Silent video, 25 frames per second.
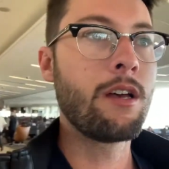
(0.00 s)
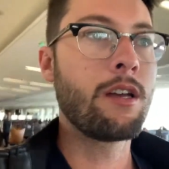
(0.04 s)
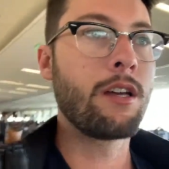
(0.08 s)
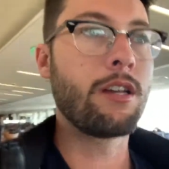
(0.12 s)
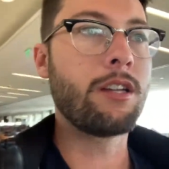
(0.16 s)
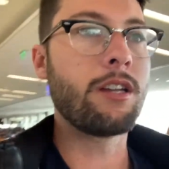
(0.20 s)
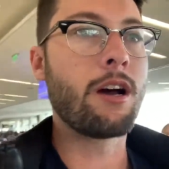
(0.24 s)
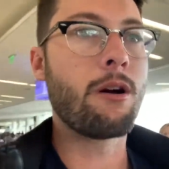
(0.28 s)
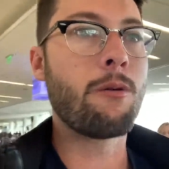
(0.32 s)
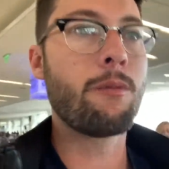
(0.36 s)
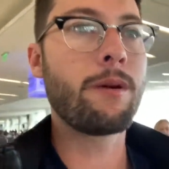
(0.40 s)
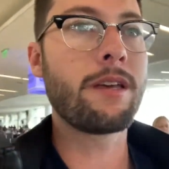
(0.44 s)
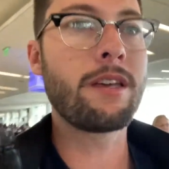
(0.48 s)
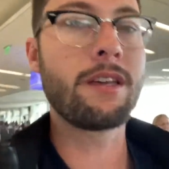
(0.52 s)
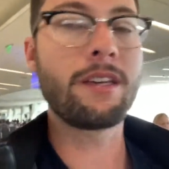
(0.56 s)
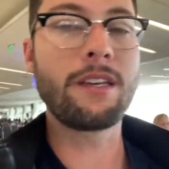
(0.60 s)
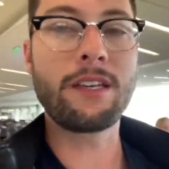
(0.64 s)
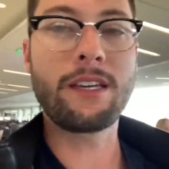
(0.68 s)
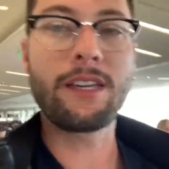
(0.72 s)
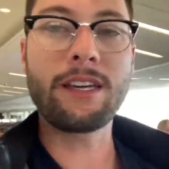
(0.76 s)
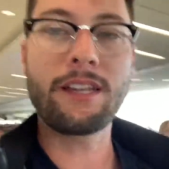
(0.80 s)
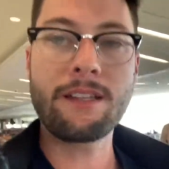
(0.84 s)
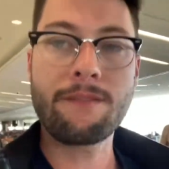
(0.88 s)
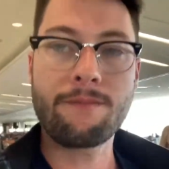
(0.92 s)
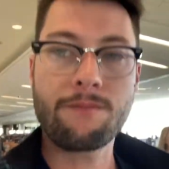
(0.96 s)
You know, we can
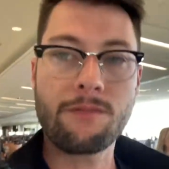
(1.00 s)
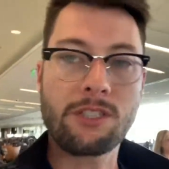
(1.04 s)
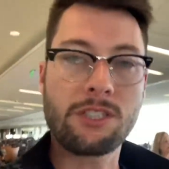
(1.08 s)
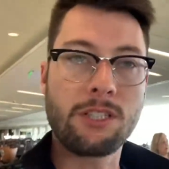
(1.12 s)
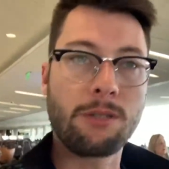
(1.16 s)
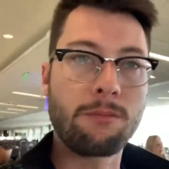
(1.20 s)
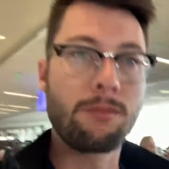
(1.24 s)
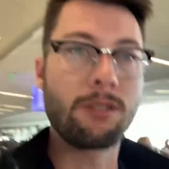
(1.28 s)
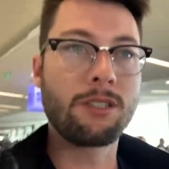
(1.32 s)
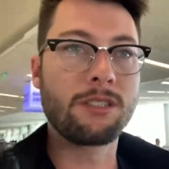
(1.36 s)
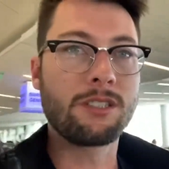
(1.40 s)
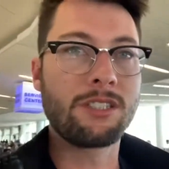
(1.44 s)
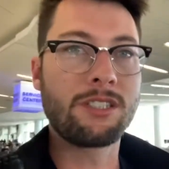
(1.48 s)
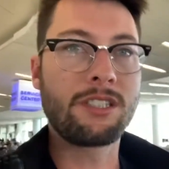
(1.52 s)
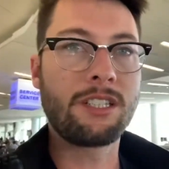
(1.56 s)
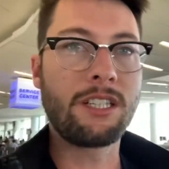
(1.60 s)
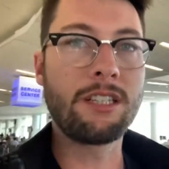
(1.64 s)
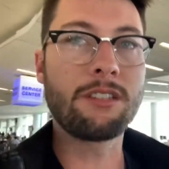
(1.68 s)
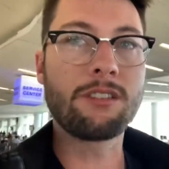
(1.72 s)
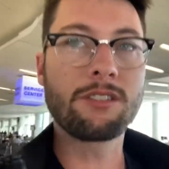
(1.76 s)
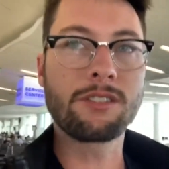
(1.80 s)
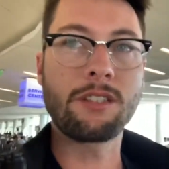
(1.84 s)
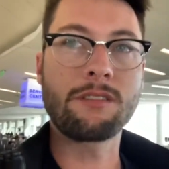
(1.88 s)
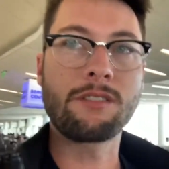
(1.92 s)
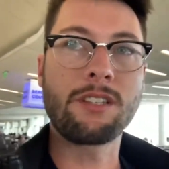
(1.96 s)
get some good
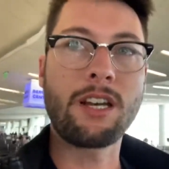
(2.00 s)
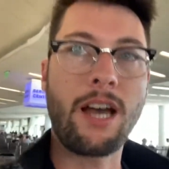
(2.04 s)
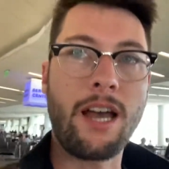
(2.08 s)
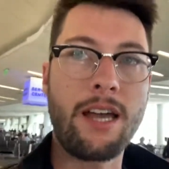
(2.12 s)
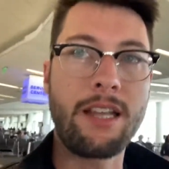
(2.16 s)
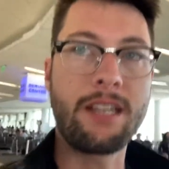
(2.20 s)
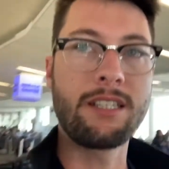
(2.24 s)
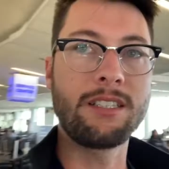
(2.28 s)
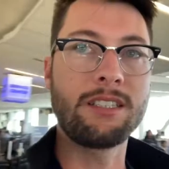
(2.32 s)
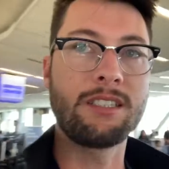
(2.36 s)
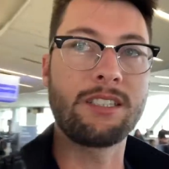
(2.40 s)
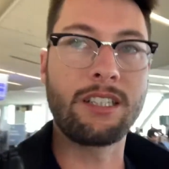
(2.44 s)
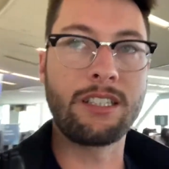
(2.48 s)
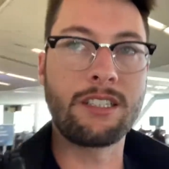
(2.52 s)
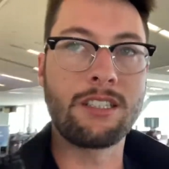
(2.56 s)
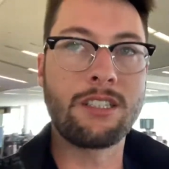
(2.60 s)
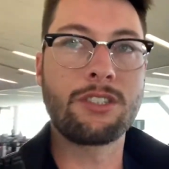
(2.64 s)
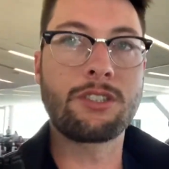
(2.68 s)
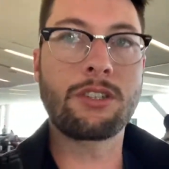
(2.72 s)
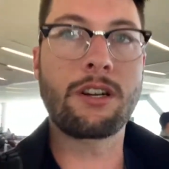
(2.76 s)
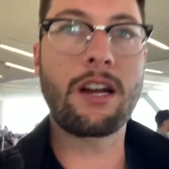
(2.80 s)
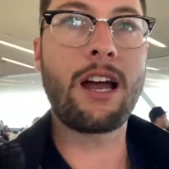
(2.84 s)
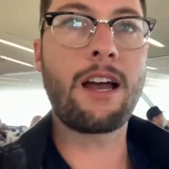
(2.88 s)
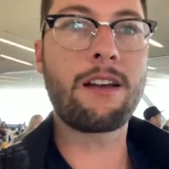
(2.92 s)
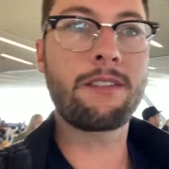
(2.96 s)
steals of tight ends in the
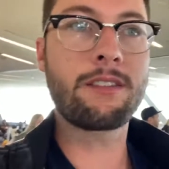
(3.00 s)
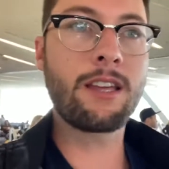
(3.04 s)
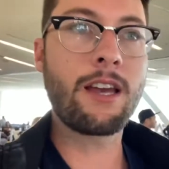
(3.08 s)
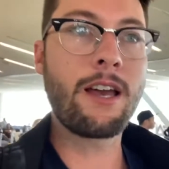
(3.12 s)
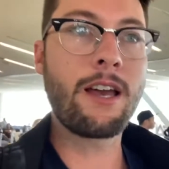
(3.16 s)
draft,